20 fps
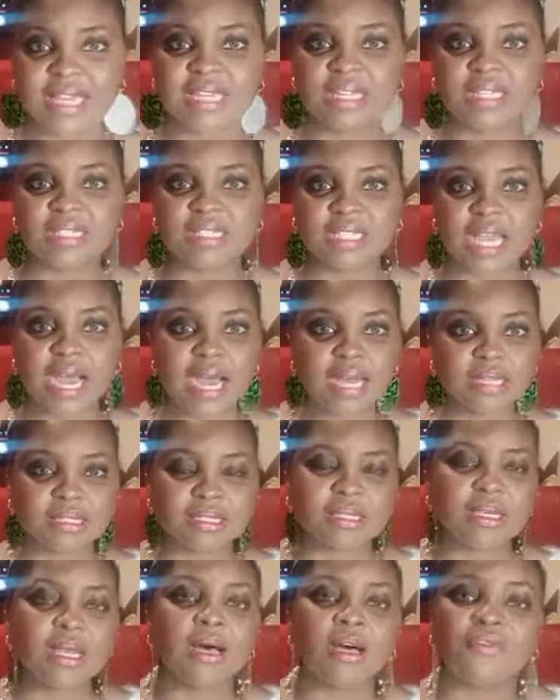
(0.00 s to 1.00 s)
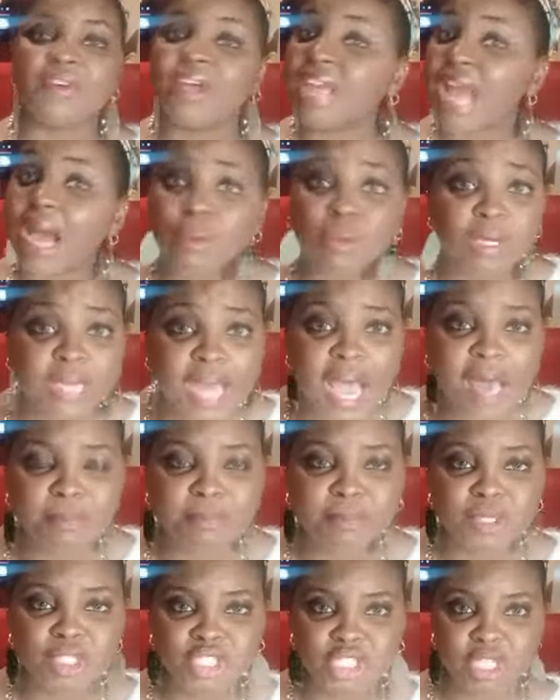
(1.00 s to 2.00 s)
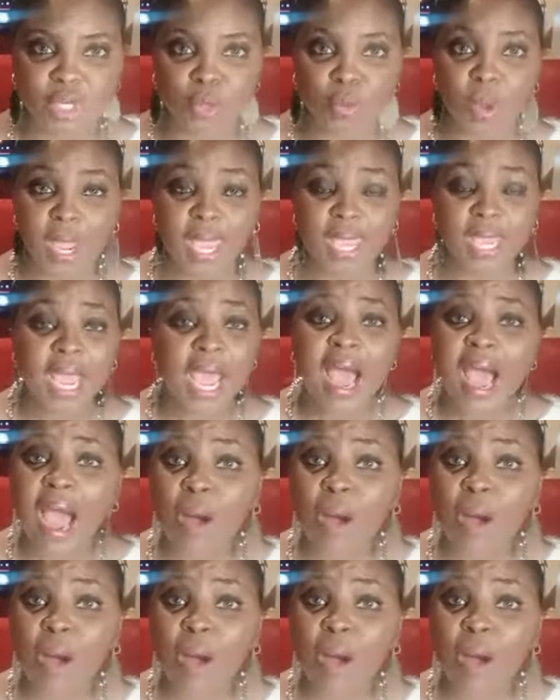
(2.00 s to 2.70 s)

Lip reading: that it's God's love and I will not push it away.